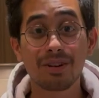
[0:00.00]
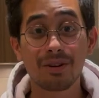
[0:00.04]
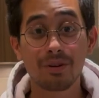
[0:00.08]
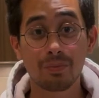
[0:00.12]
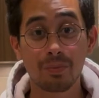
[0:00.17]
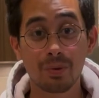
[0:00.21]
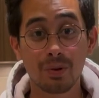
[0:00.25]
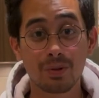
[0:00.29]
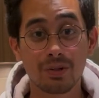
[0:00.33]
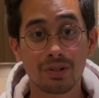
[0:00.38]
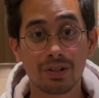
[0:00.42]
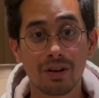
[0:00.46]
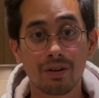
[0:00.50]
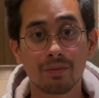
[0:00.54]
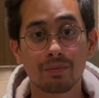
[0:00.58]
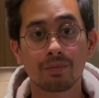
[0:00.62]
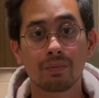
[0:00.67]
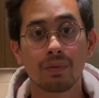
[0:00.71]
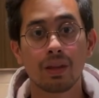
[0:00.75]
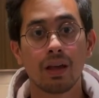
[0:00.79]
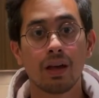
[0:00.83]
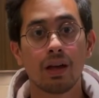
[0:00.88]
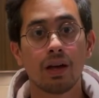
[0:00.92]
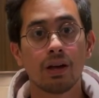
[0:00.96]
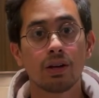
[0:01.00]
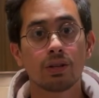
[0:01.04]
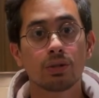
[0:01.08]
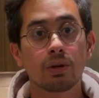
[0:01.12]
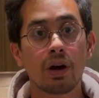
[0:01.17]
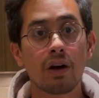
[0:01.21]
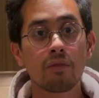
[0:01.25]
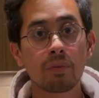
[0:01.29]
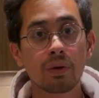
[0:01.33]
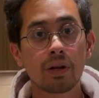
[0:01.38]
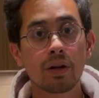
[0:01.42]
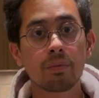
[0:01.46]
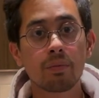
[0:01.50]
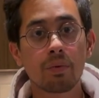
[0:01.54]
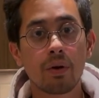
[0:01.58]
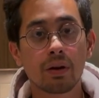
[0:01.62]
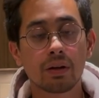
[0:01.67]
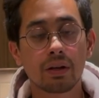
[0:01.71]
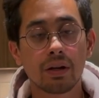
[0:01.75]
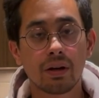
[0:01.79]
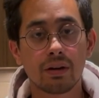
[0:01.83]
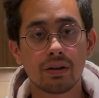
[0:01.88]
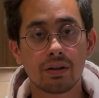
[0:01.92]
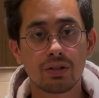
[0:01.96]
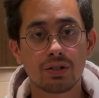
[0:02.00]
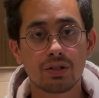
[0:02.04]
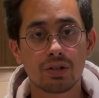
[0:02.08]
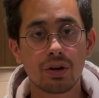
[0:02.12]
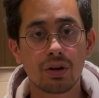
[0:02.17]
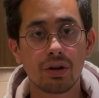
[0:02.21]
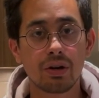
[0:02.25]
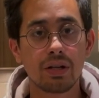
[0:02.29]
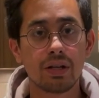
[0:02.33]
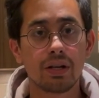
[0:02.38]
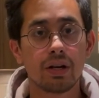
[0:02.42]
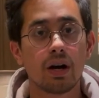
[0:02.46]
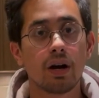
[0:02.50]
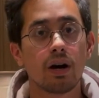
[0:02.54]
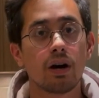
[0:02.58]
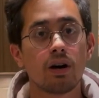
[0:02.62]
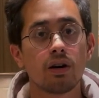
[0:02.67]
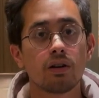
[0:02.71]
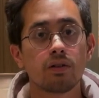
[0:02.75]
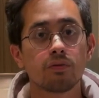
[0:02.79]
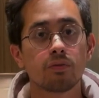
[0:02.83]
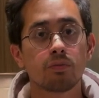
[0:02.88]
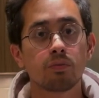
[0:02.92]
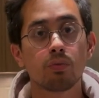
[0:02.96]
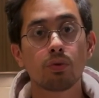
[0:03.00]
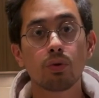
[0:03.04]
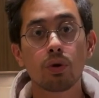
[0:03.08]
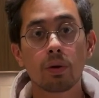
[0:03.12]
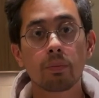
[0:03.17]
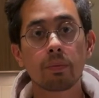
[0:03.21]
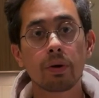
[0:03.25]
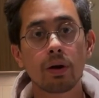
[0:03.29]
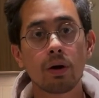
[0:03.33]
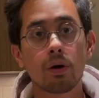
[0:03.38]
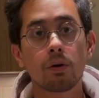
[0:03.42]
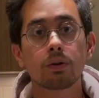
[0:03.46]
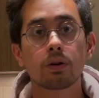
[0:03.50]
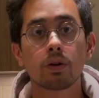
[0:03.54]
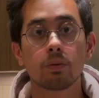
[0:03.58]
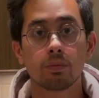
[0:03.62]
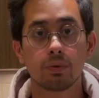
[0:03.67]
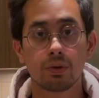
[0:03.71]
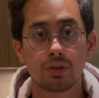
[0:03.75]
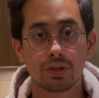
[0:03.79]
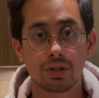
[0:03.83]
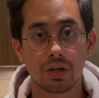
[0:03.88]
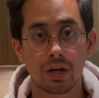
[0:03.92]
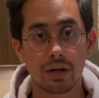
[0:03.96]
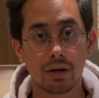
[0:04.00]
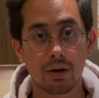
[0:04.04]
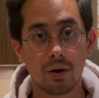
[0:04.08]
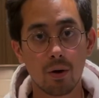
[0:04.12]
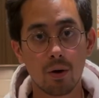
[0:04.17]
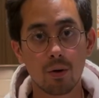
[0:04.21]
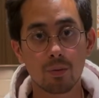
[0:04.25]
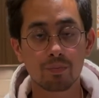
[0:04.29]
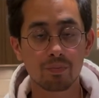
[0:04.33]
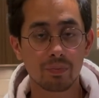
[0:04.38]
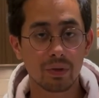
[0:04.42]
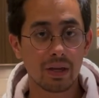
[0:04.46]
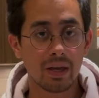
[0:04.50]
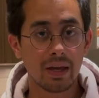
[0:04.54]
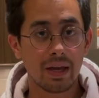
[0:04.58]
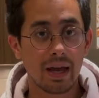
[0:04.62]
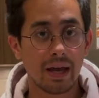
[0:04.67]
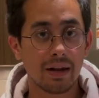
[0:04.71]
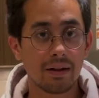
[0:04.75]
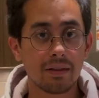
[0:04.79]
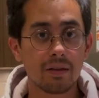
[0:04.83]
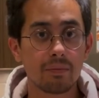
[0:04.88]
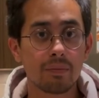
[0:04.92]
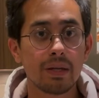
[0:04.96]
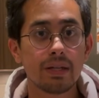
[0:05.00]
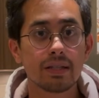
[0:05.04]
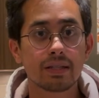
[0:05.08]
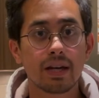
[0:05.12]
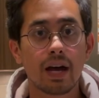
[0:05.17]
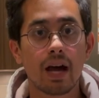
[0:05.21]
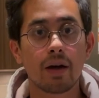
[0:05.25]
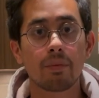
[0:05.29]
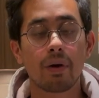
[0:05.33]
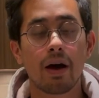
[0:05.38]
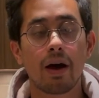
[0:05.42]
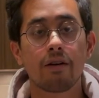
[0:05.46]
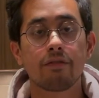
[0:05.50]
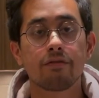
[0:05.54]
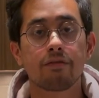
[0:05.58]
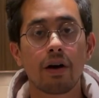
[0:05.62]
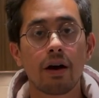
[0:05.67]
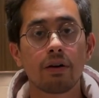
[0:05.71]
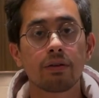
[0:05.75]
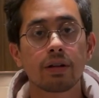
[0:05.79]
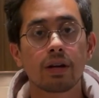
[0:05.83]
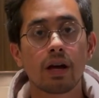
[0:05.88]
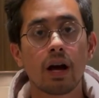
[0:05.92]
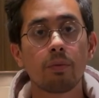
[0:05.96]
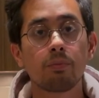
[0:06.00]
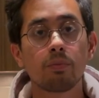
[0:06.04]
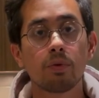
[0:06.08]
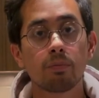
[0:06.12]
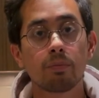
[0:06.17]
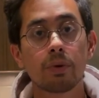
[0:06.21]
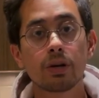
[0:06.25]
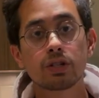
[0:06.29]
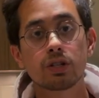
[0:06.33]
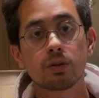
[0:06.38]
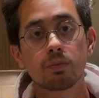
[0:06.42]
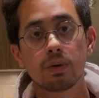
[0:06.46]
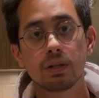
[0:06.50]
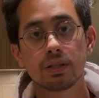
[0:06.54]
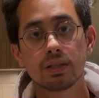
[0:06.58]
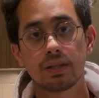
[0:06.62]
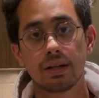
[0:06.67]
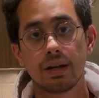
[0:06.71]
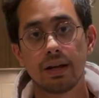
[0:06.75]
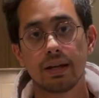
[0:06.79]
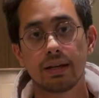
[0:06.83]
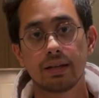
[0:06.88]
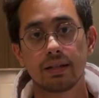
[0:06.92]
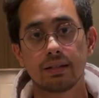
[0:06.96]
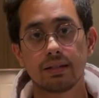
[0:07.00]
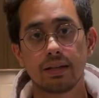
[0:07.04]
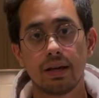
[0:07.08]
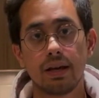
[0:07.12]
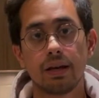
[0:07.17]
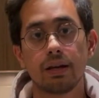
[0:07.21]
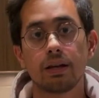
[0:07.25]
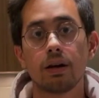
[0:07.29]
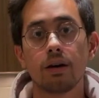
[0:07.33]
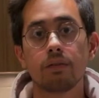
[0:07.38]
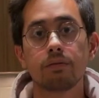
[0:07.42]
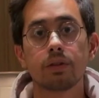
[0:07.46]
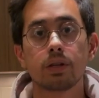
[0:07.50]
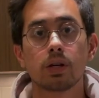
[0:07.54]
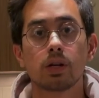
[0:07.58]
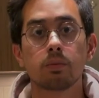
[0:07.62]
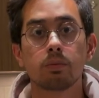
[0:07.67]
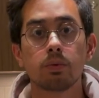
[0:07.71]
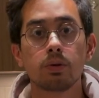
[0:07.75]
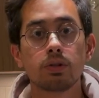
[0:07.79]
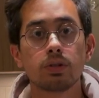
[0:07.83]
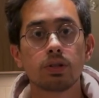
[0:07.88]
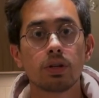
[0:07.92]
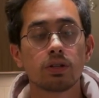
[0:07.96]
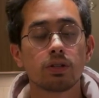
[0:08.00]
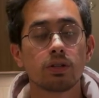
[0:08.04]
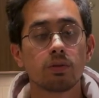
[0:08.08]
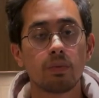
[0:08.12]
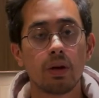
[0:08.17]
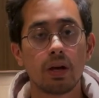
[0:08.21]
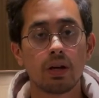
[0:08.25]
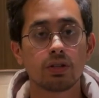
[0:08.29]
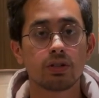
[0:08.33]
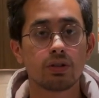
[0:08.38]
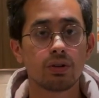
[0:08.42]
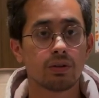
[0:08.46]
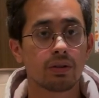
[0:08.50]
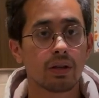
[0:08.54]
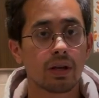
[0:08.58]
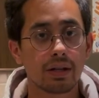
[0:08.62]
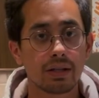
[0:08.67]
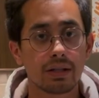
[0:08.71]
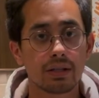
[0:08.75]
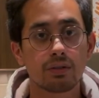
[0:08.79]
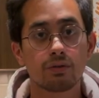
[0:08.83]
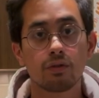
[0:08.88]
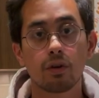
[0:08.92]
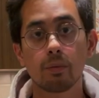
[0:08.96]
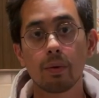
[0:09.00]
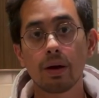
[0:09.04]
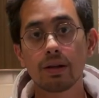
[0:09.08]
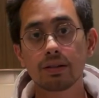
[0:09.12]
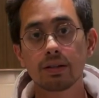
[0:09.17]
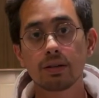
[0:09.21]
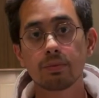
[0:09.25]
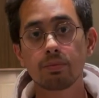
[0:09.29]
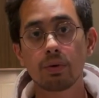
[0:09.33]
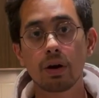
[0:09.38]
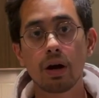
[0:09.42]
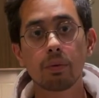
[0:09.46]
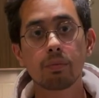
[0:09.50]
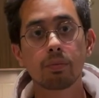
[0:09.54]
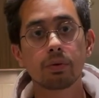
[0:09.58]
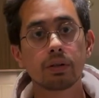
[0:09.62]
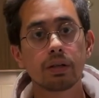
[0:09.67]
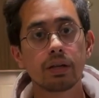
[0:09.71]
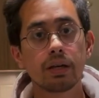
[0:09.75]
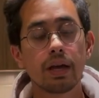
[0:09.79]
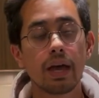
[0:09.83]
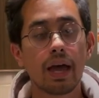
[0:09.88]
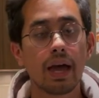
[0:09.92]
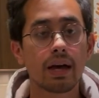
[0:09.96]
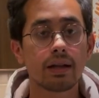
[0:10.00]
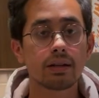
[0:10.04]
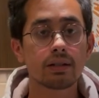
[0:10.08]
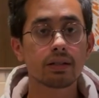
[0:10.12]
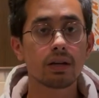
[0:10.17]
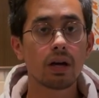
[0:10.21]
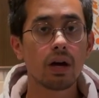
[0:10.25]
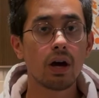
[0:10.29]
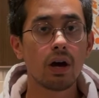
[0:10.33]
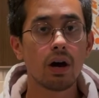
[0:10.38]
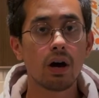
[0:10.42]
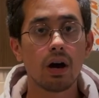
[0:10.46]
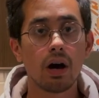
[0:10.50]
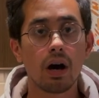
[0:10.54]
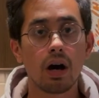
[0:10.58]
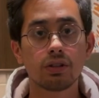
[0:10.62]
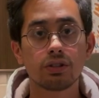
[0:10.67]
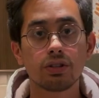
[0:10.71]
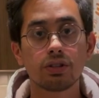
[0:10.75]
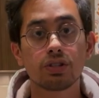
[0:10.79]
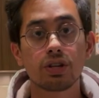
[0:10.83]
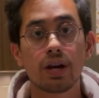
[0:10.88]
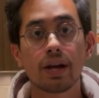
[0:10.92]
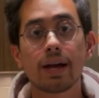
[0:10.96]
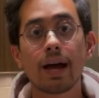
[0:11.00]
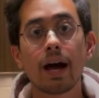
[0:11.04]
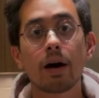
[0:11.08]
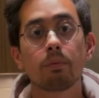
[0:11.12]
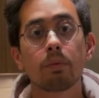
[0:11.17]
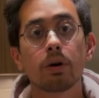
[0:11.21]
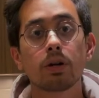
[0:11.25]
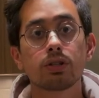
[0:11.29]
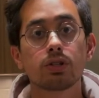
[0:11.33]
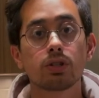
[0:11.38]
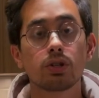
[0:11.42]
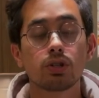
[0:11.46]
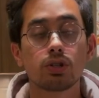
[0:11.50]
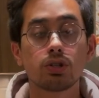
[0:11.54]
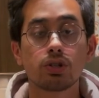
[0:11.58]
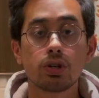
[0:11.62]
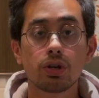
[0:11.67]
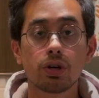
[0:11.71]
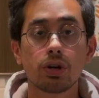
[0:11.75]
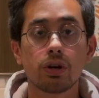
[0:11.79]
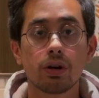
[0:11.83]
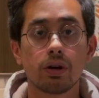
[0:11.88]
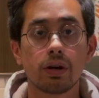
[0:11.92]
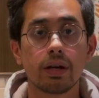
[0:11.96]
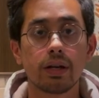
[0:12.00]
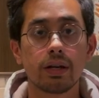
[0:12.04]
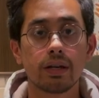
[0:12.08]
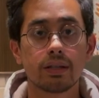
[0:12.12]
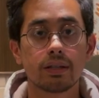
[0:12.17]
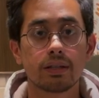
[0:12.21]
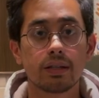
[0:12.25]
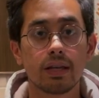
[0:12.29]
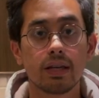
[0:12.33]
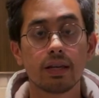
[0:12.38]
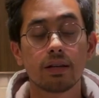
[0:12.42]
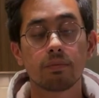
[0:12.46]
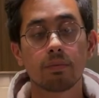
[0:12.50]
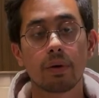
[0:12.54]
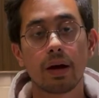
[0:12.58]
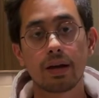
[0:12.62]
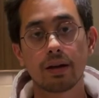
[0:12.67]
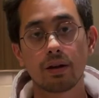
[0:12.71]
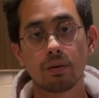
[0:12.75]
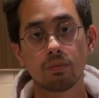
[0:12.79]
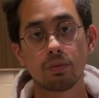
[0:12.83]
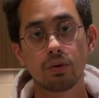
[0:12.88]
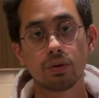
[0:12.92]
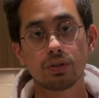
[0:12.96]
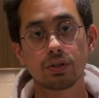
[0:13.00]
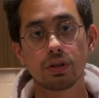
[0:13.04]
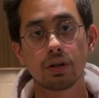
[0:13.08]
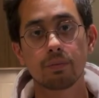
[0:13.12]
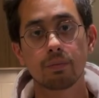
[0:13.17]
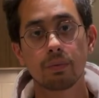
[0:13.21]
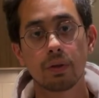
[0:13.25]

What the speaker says: kombucha. So I've been embarking on a journey of brewing my own kombucha at home, and in the meantime have found a couple measurements that I can take of the kombucha to make sure that it's fermented properly and to check how much sugar is in my kombucha.